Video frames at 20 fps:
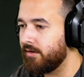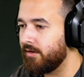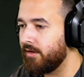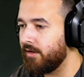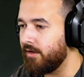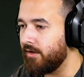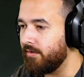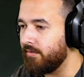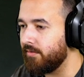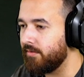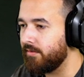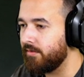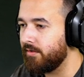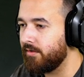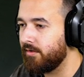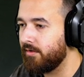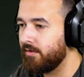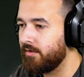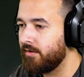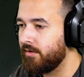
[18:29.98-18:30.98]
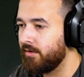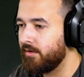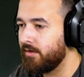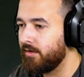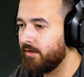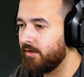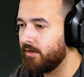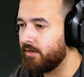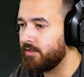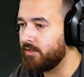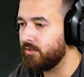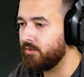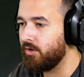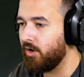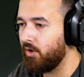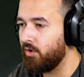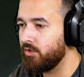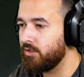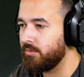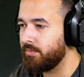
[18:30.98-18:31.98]
Oh. It's too
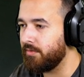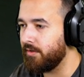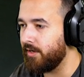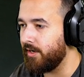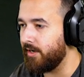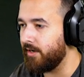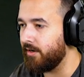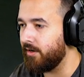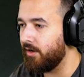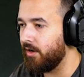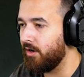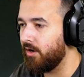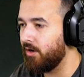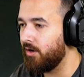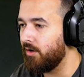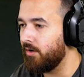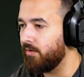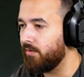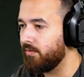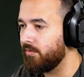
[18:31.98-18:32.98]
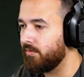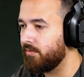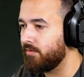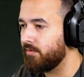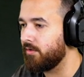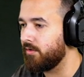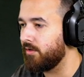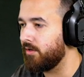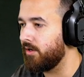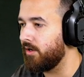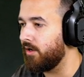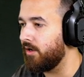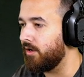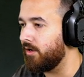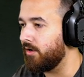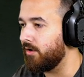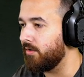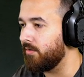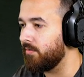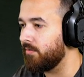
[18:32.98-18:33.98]
cold to plant. Oh.
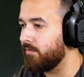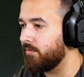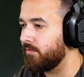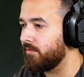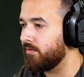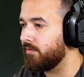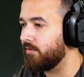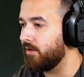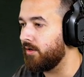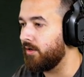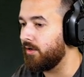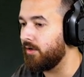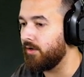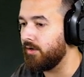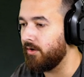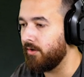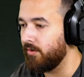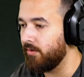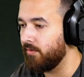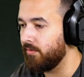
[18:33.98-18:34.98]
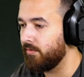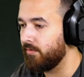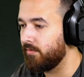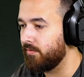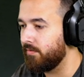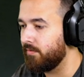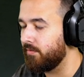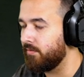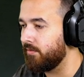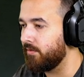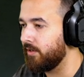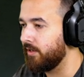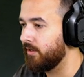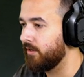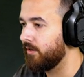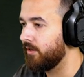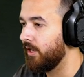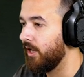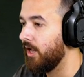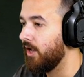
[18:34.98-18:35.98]
Oh. Oh.
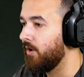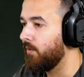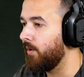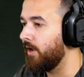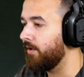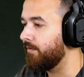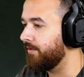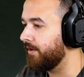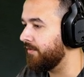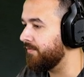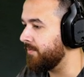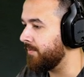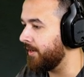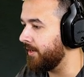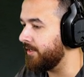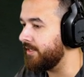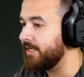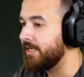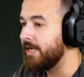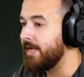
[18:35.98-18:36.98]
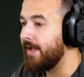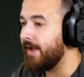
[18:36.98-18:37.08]
Well, never mind.